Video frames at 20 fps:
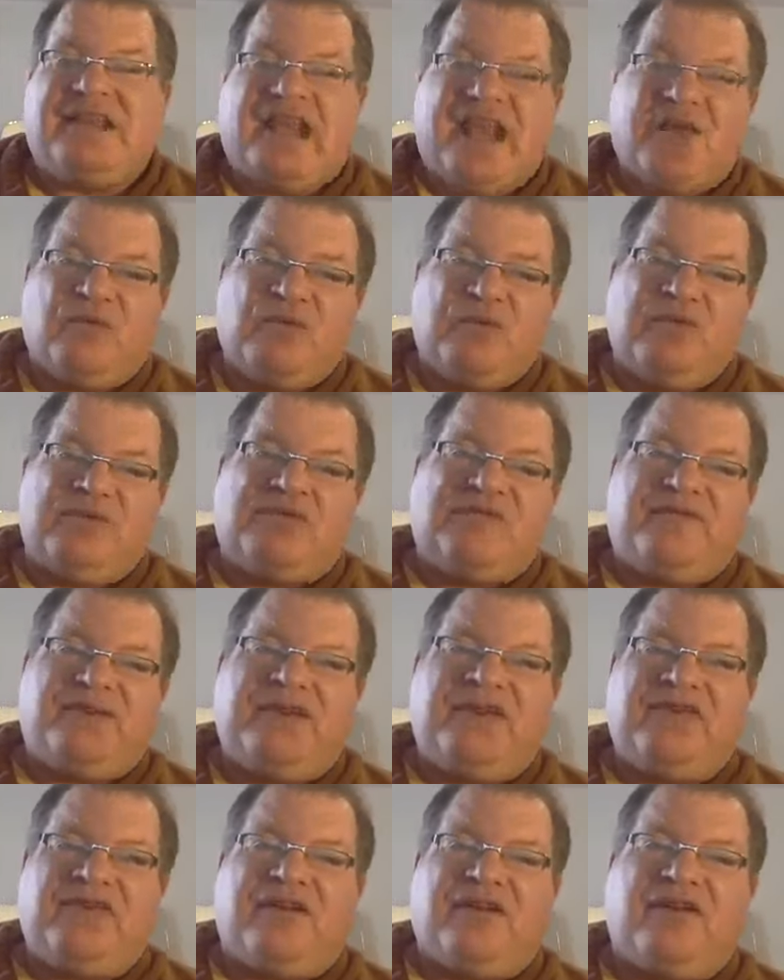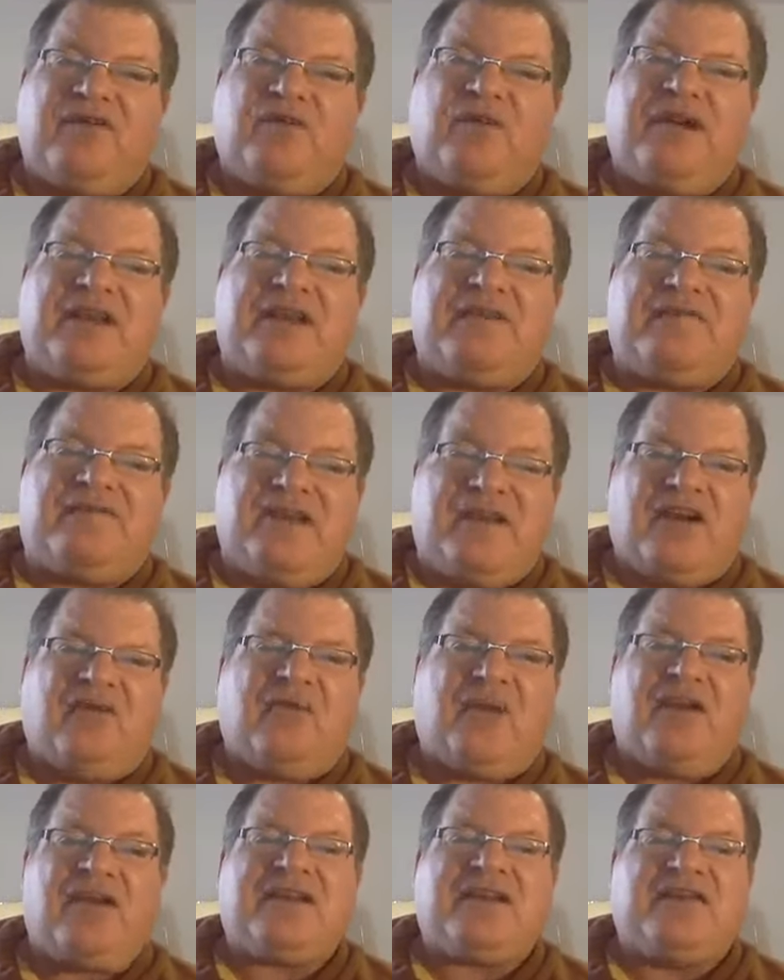and we'll figure out what fair
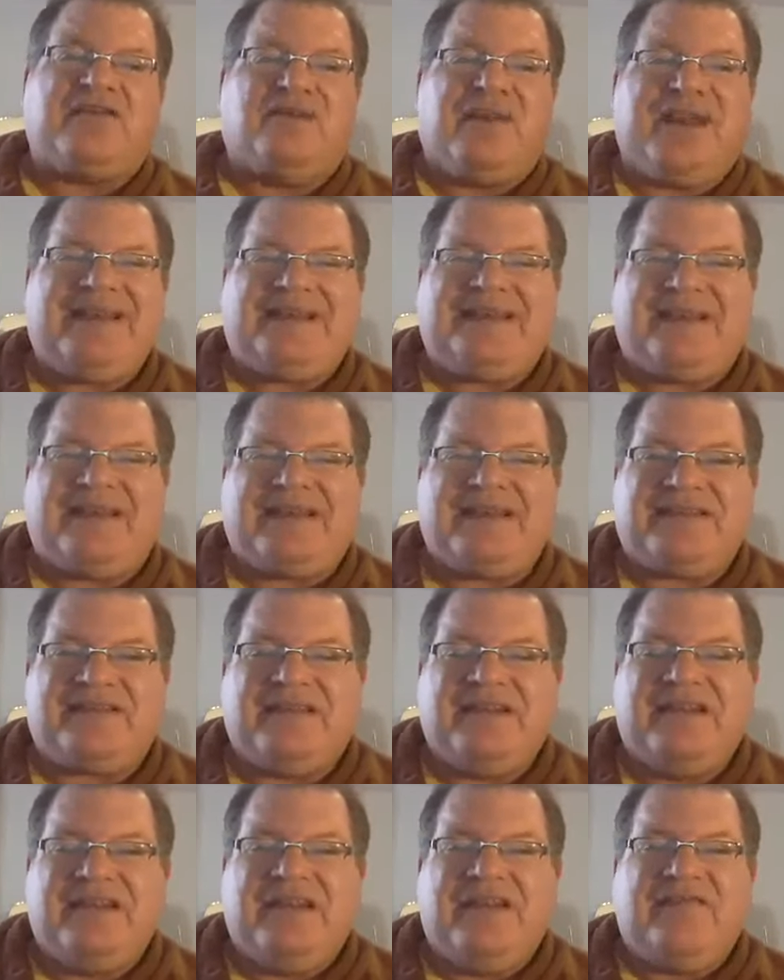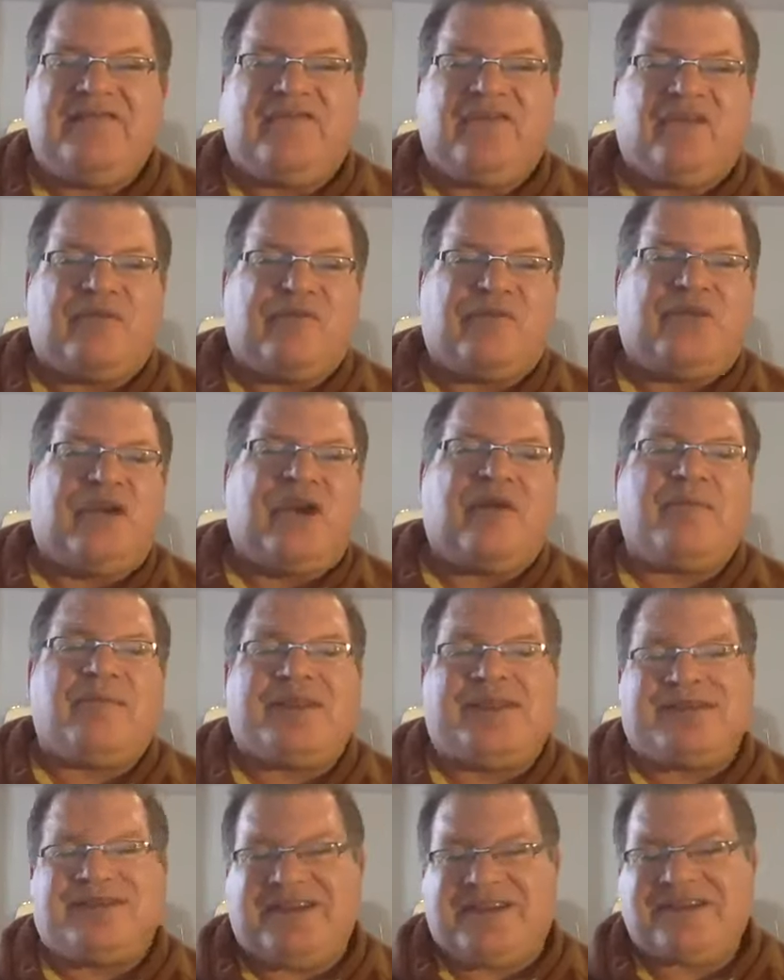market rent is for a
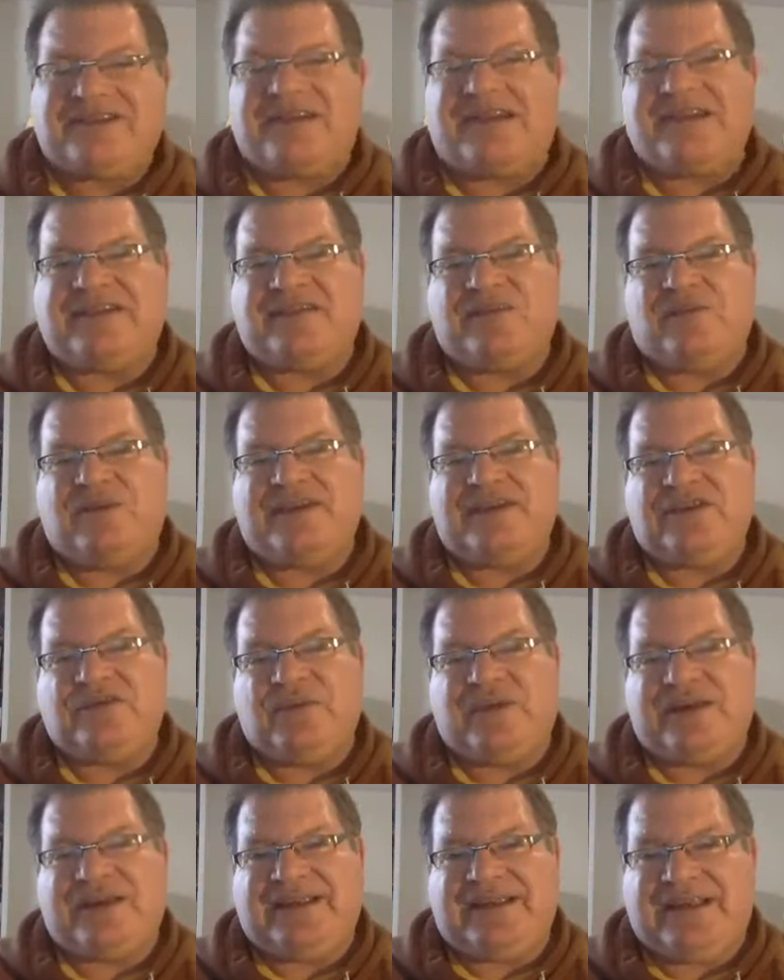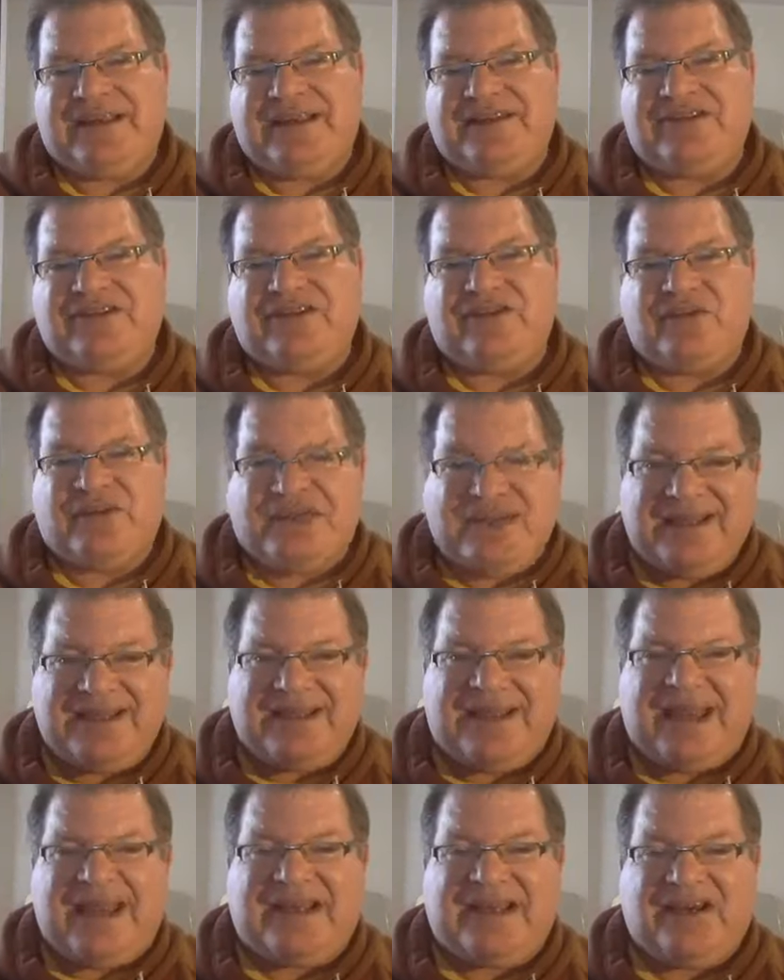property just like the one you want to get into
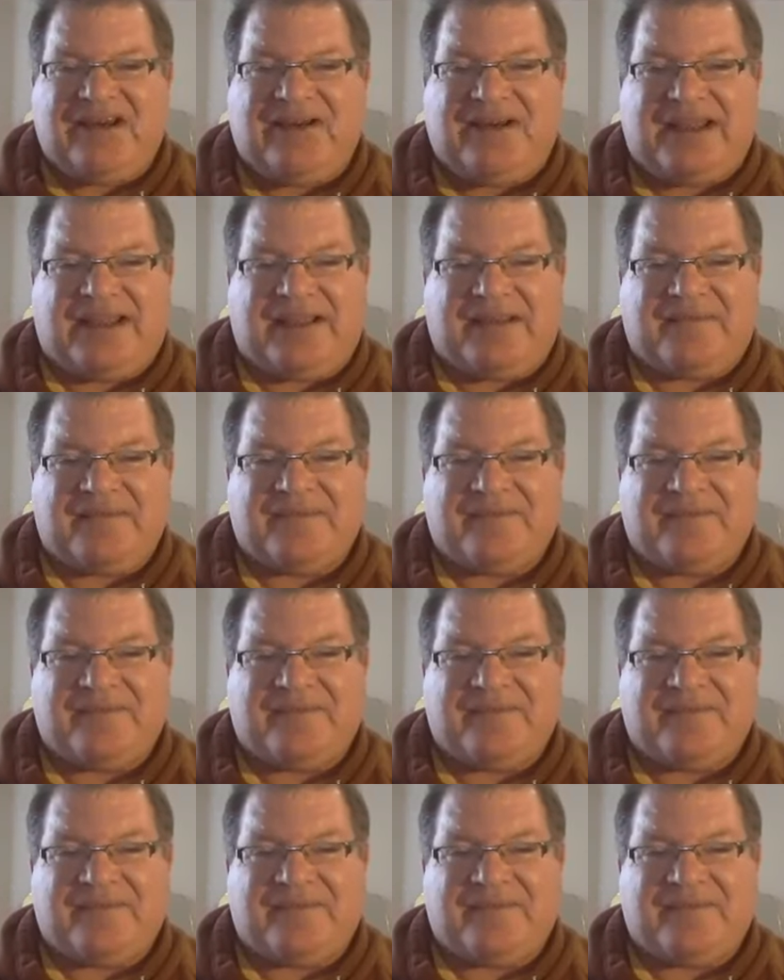in that area.